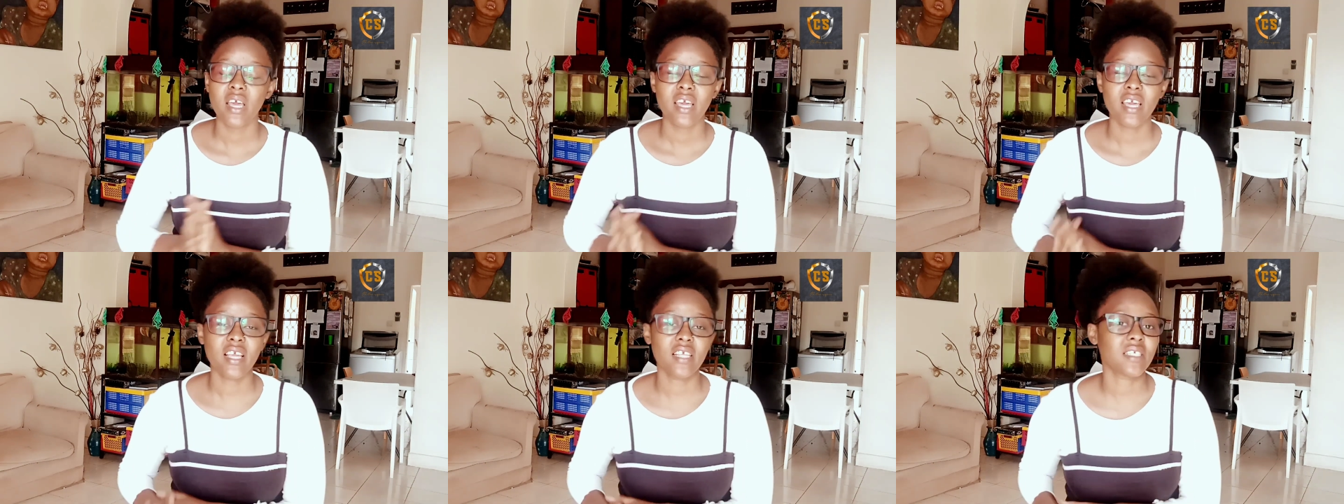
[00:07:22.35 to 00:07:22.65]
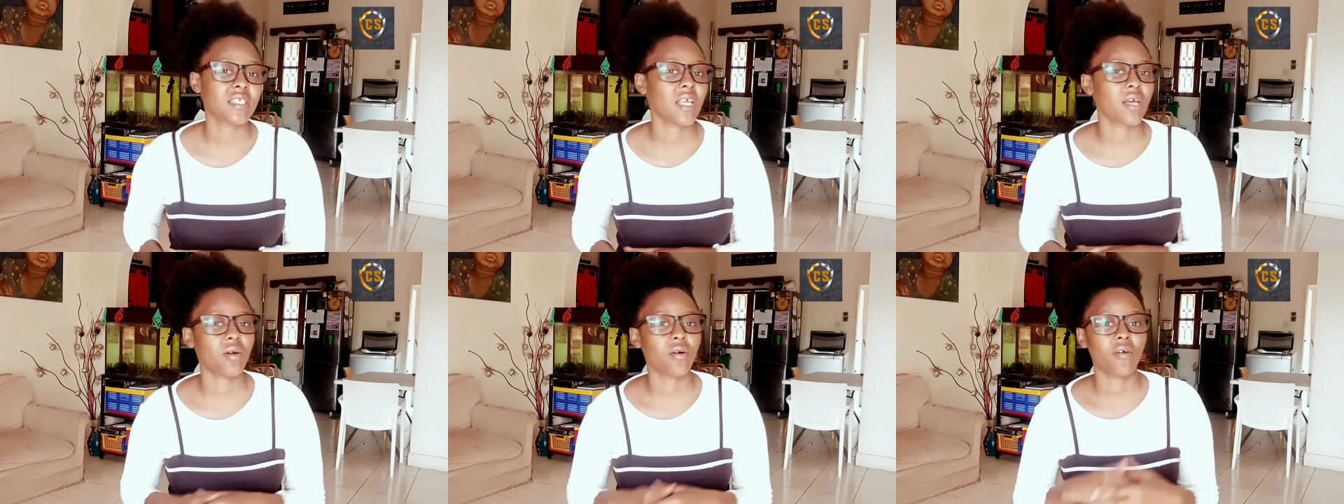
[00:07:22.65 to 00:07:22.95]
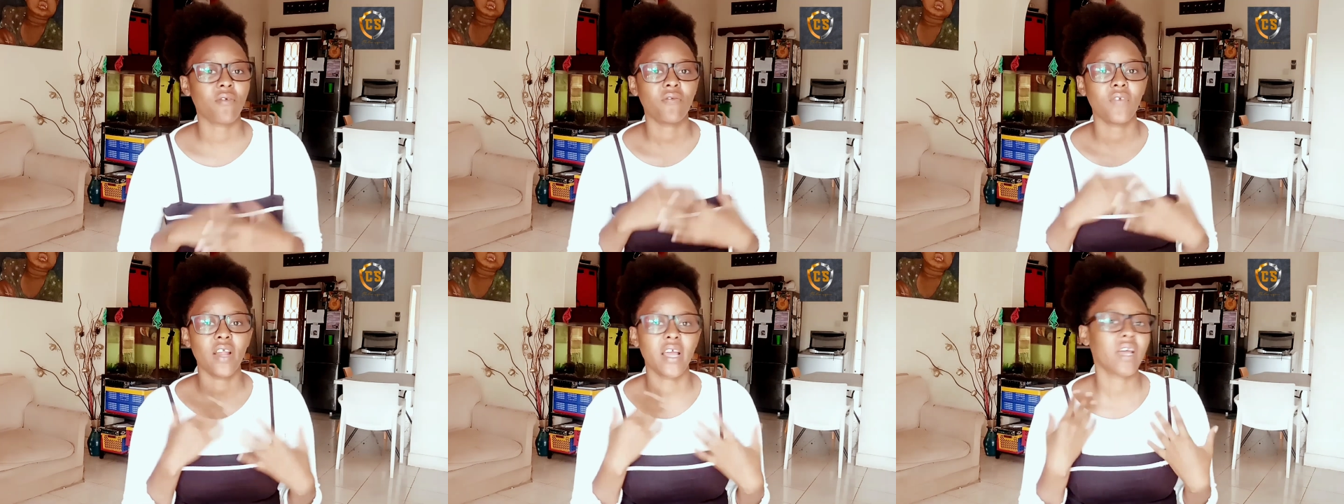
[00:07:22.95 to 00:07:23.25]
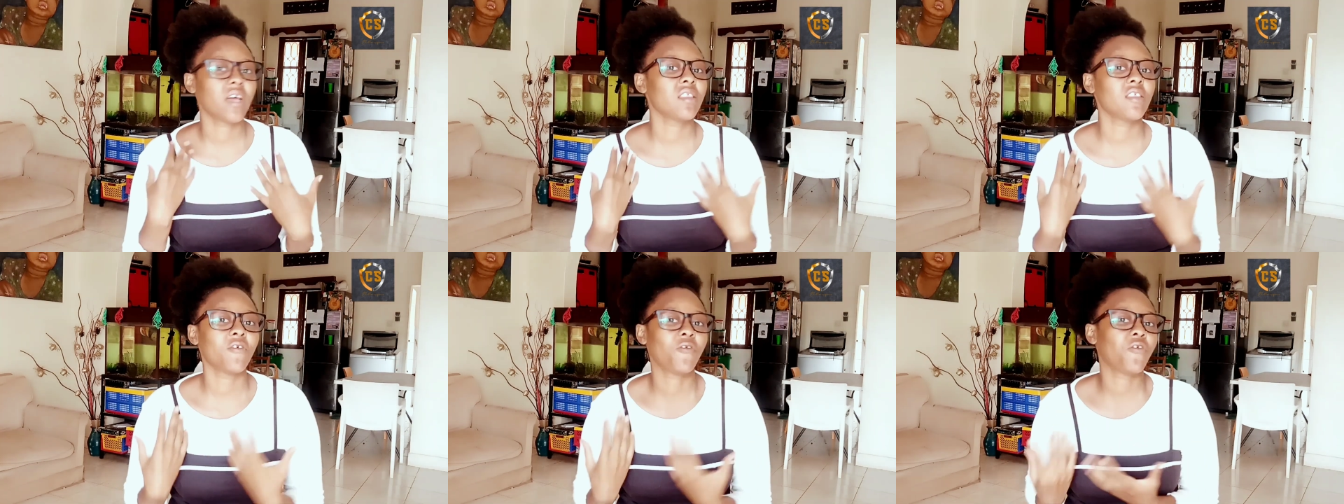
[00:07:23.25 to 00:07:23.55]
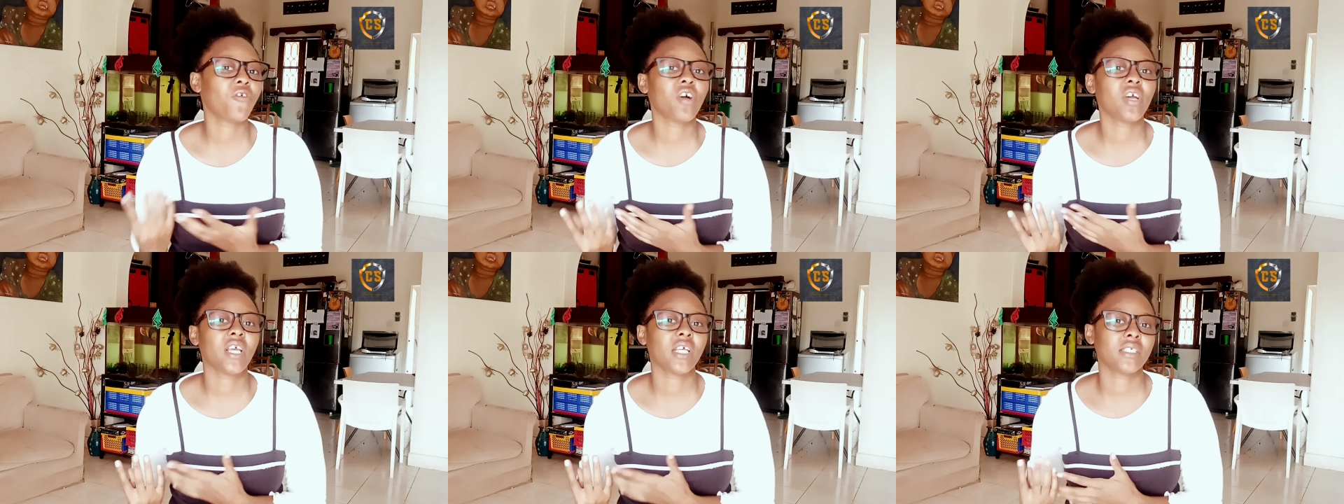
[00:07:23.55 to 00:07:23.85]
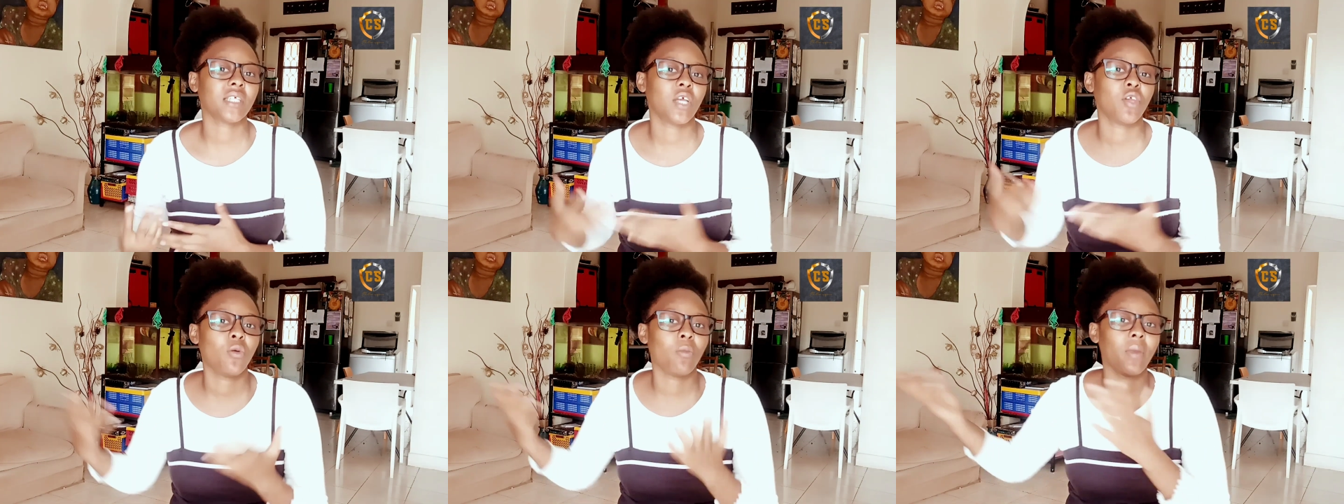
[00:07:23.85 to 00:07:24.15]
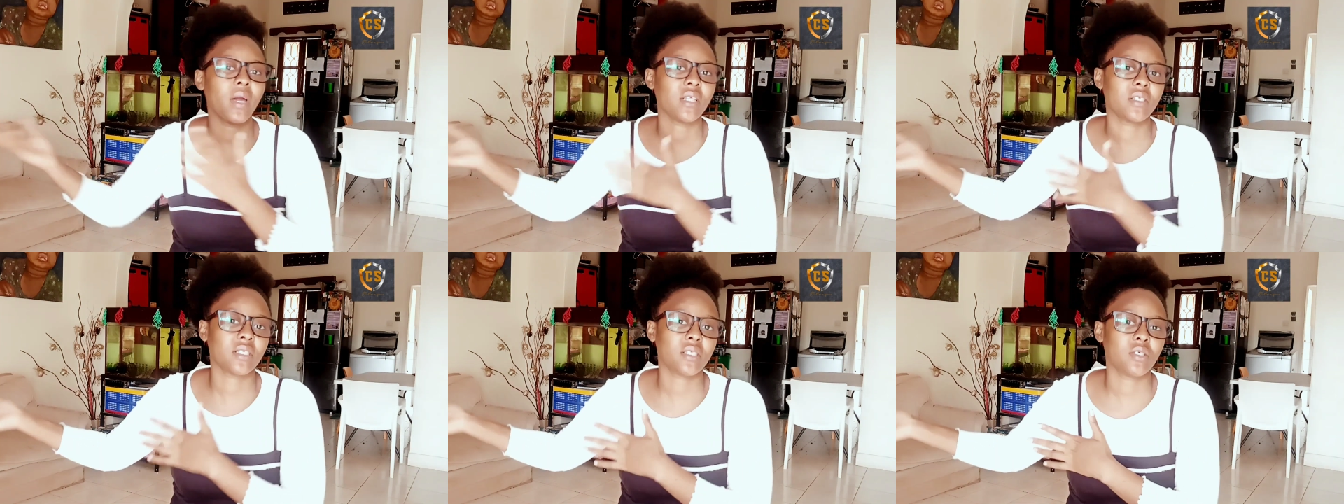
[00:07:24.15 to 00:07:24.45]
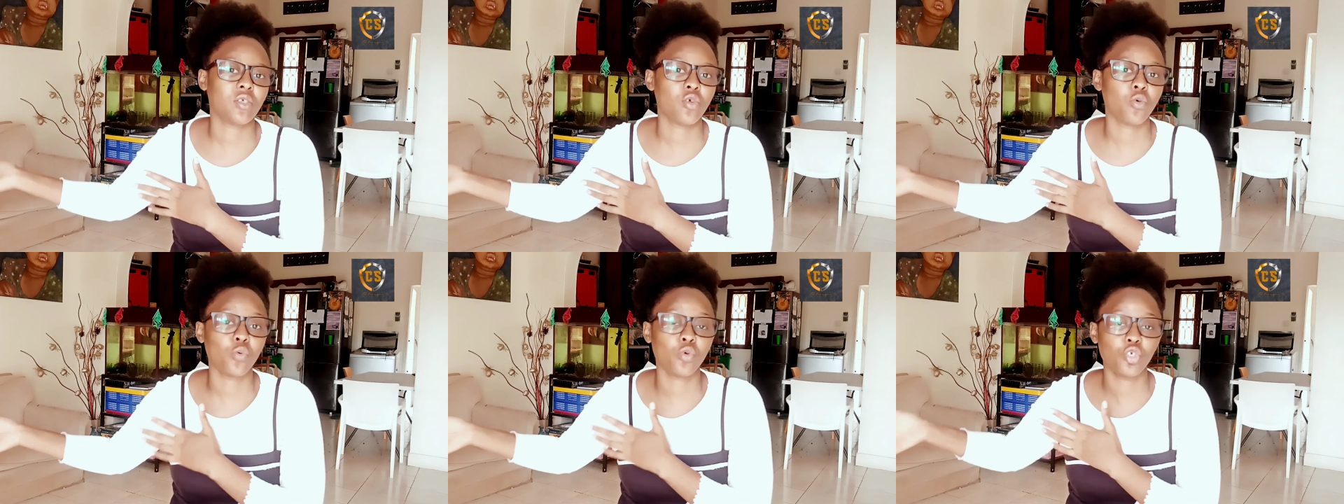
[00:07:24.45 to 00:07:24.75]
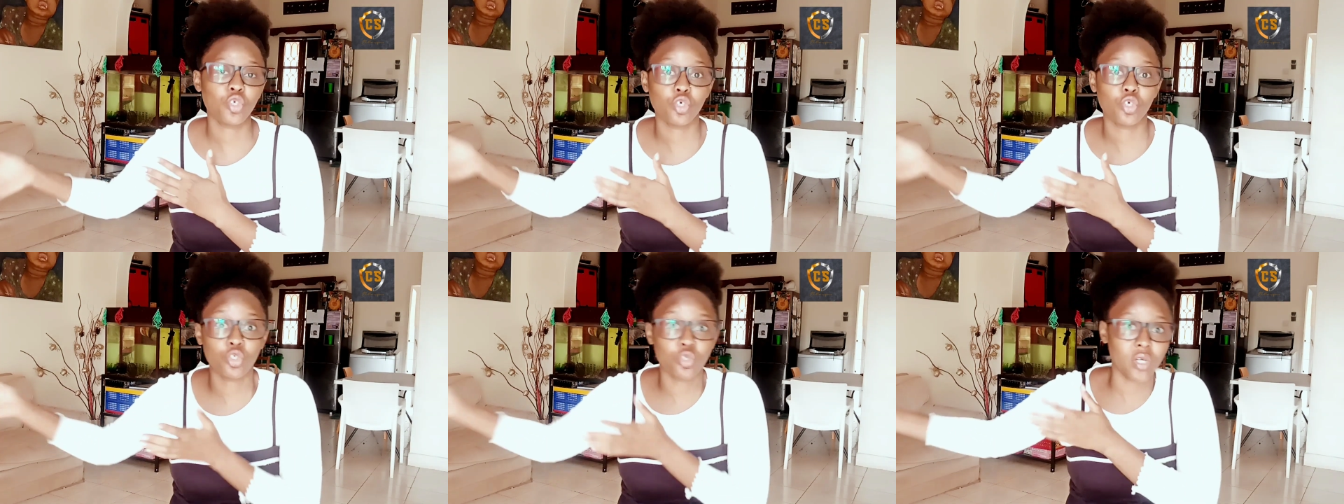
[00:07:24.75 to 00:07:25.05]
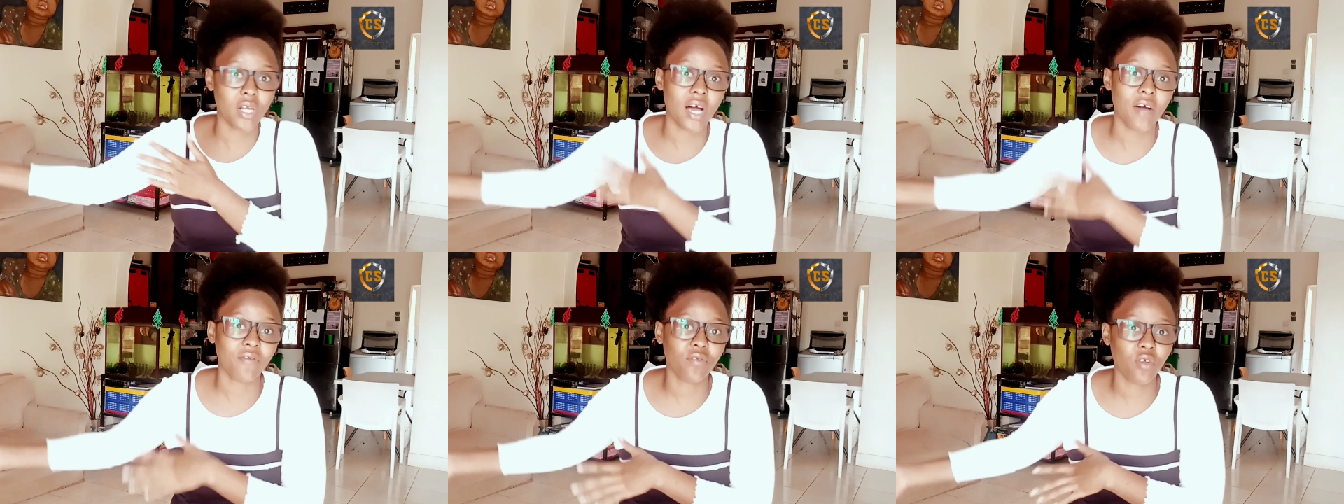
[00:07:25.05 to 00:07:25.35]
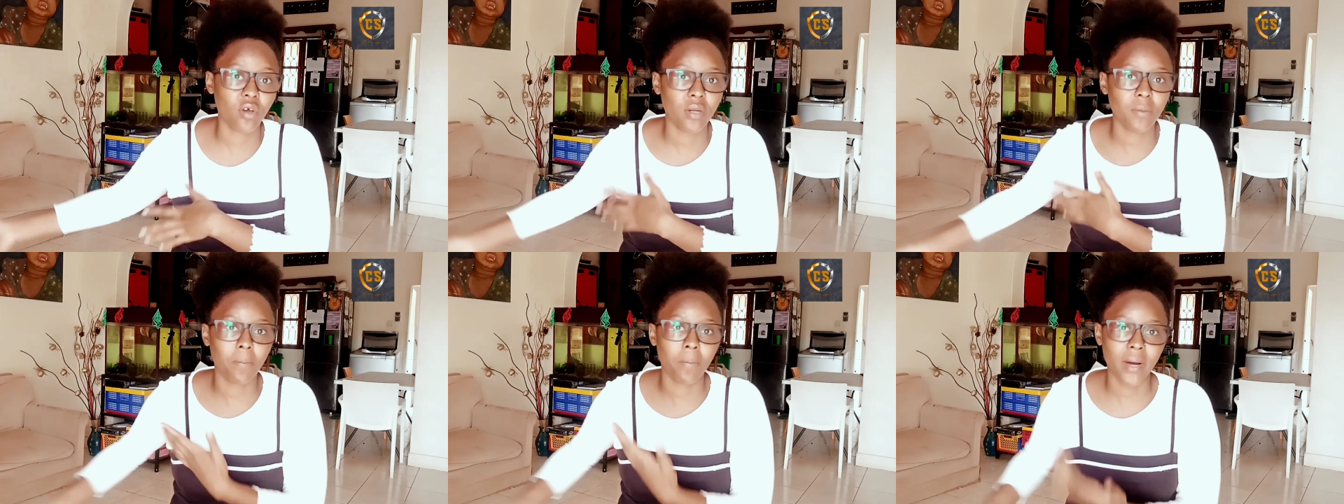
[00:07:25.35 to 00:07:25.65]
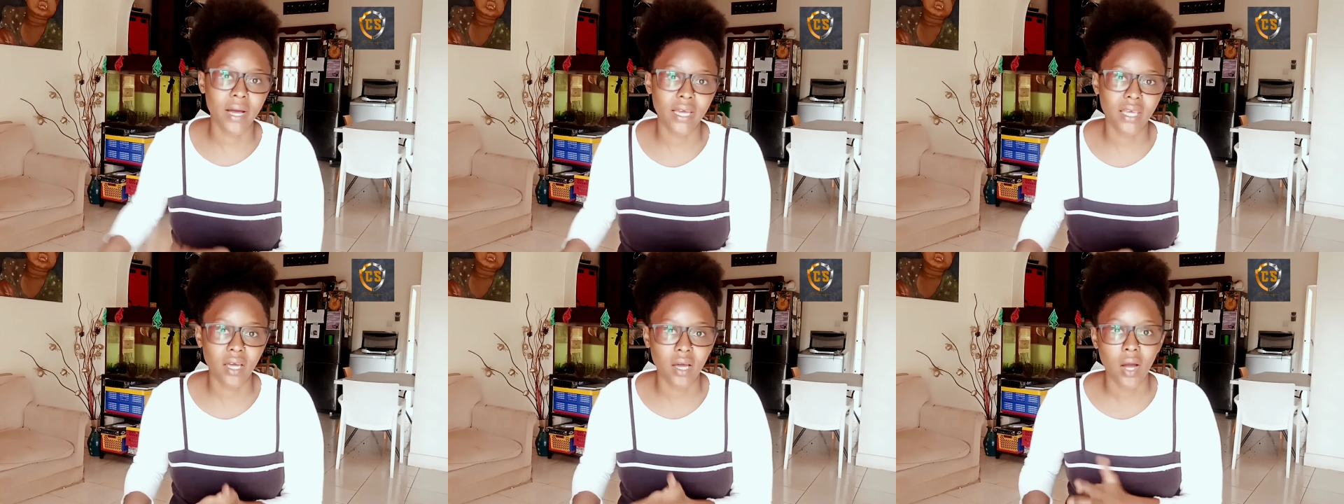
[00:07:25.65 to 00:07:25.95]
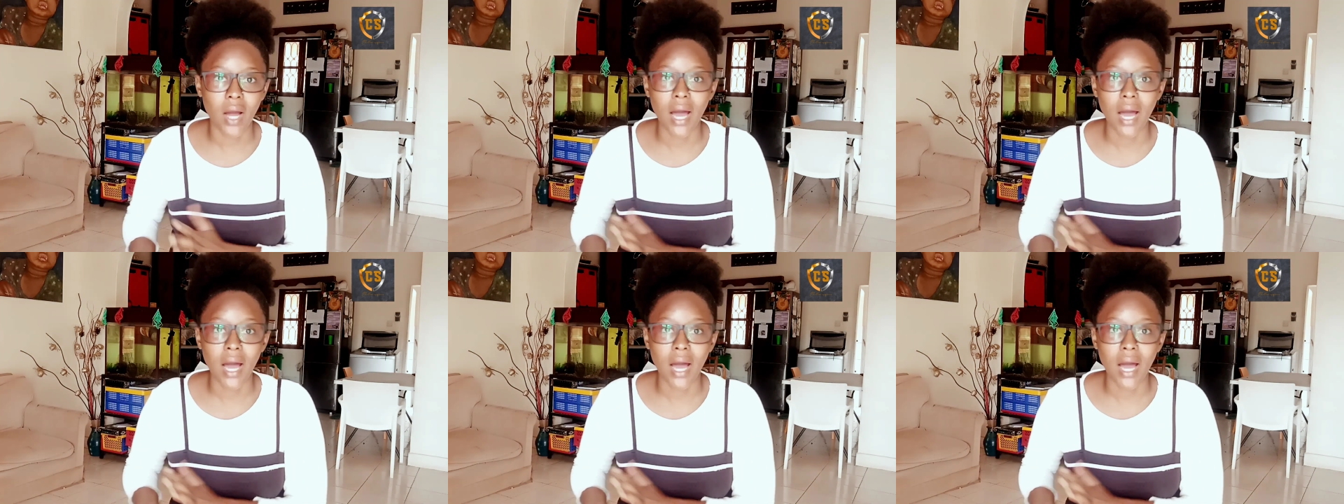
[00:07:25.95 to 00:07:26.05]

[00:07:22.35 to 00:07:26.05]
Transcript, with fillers: instead of like the four years that you might you, you should have done back